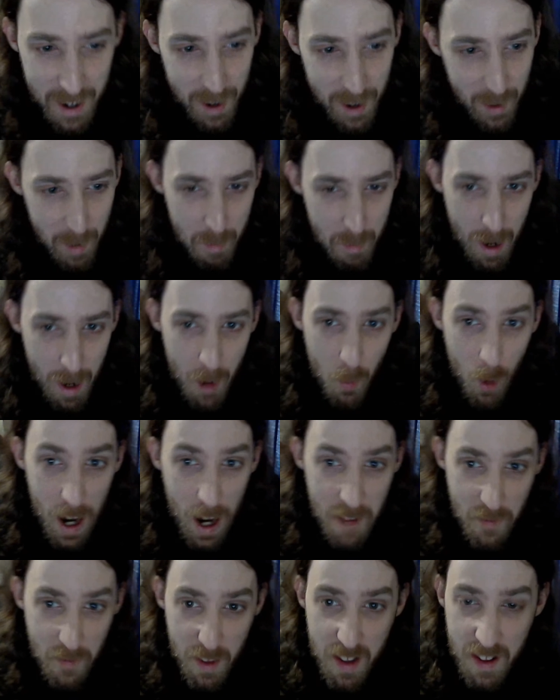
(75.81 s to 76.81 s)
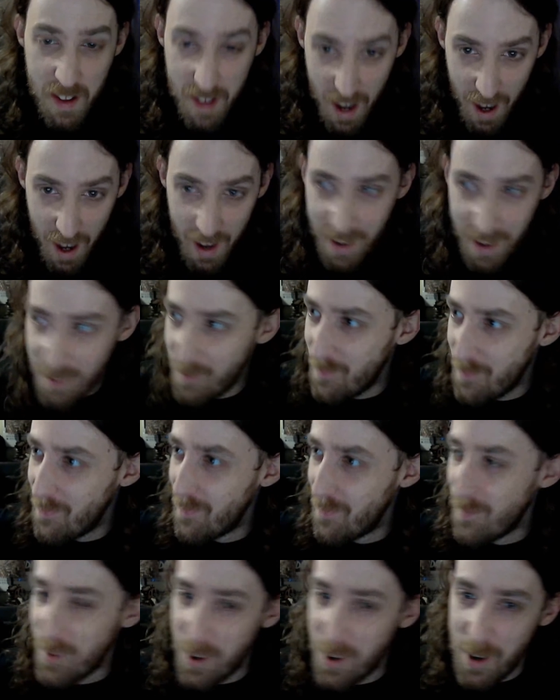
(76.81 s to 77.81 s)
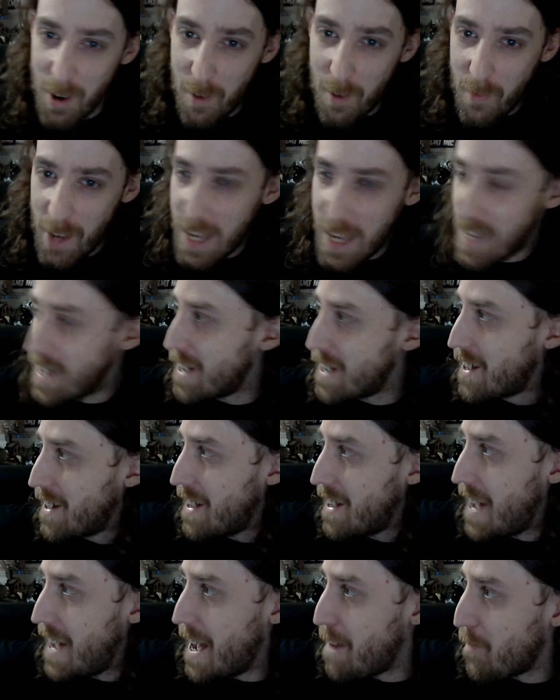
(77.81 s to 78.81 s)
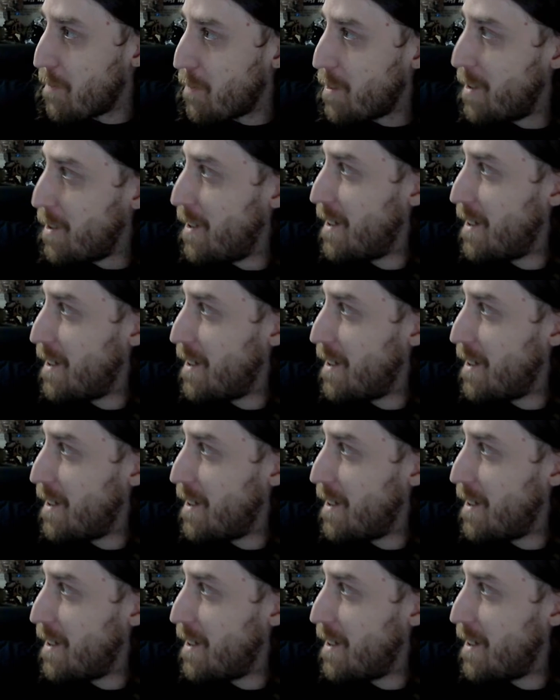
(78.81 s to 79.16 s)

my wife's. No V. F.